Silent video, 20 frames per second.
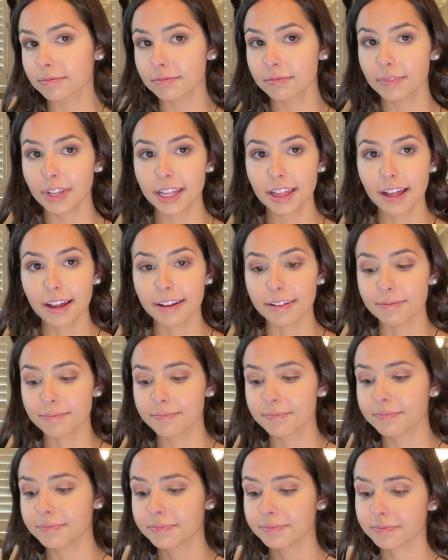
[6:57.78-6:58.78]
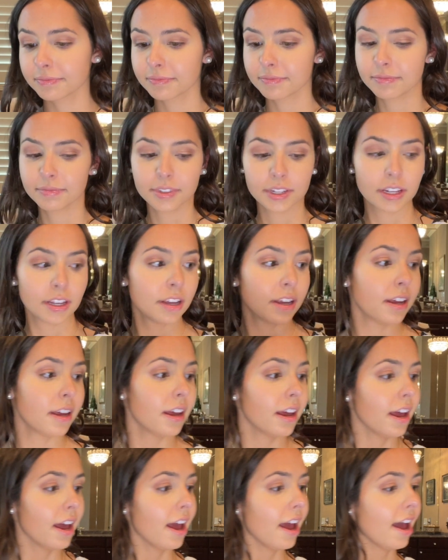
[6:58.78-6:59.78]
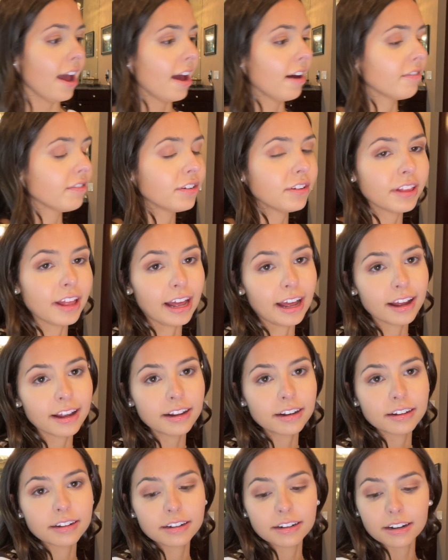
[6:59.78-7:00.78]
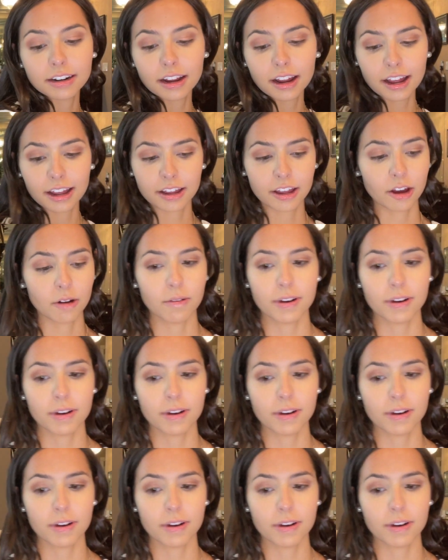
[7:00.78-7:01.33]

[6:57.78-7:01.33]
Like that. After that, I go